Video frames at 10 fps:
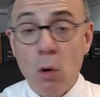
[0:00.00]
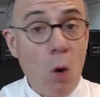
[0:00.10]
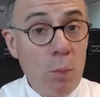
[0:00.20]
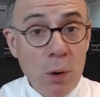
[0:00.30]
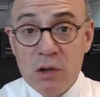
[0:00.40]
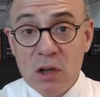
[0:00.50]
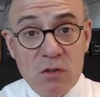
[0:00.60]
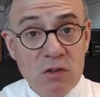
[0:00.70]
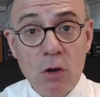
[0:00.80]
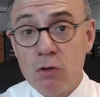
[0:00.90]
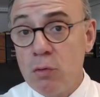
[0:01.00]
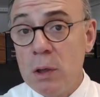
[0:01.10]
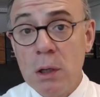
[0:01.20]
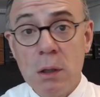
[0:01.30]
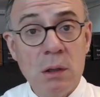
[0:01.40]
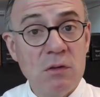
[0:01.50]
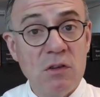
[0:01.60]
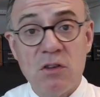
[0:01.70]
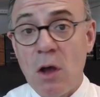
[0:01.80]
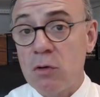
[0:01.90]
Robotic surgery in
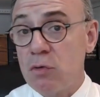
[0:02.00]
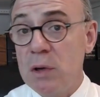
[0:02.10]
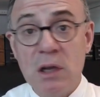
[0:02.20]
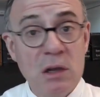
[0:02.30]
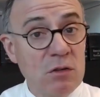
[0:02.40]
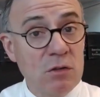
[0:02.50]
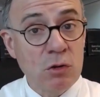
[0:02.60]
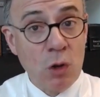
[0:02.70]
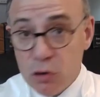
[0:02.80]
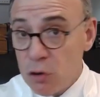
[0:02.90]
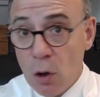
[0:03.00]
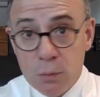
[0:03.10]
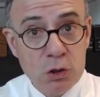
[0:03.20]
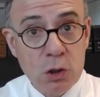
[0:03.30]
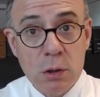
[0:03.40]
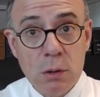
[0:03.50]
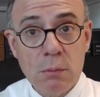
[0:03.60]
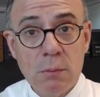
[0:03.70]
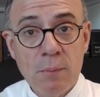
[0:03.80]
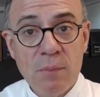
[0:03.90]
this country is not an option
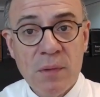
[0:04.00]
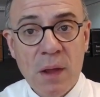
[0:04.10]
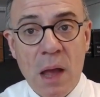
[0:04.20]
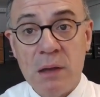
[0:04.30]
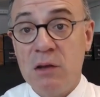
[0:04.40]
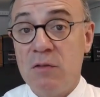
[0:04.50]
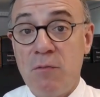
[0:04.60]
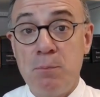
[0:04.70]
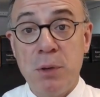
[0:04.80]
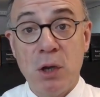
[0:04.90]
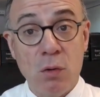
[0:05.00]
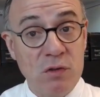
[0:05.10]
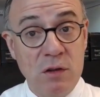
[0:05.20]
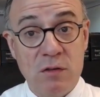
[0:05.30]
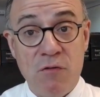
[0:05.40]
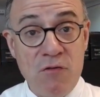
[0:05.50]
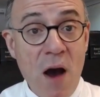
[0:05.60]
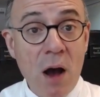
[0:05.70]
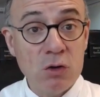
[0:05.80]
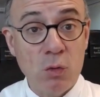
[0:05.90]
and is because it's
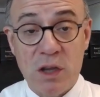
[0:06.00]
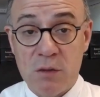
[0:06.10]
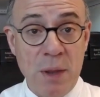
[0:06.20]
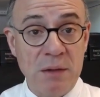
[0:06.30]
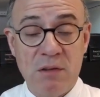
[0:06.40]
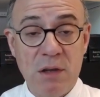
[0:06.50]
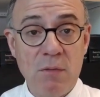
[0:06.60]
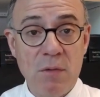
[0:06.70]
far too expensive.